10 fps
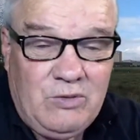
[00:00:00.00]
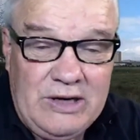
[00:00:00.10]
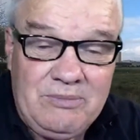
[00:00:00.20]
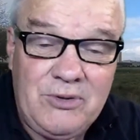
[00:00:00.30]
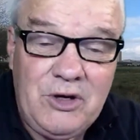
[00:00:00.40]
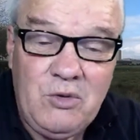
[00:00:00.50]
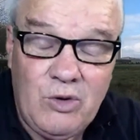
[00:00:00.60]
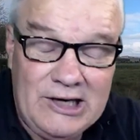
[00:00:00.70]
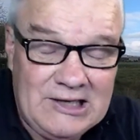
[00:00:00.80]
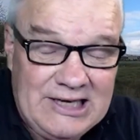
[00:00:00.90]
went pretty
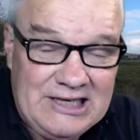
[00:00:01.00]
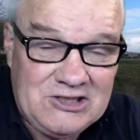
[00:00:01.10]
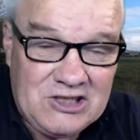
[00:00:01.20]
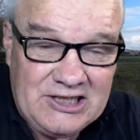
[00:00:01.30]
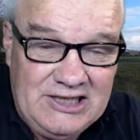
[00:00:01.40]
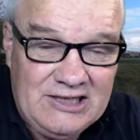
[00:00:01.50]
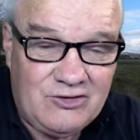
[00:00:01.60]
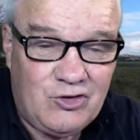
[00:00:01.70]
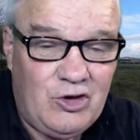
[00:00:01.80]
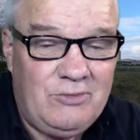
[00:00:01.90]
well actually in
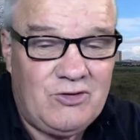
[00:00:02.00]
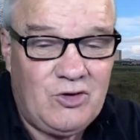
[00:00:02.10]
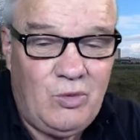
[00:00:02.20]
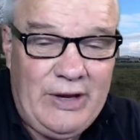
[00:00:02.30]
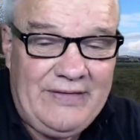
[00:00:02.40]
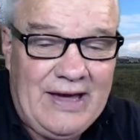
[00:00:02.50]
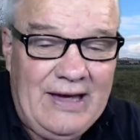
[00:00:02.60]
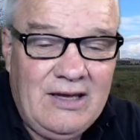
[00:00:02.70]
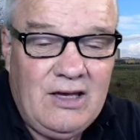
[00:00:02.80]
terms of the weather.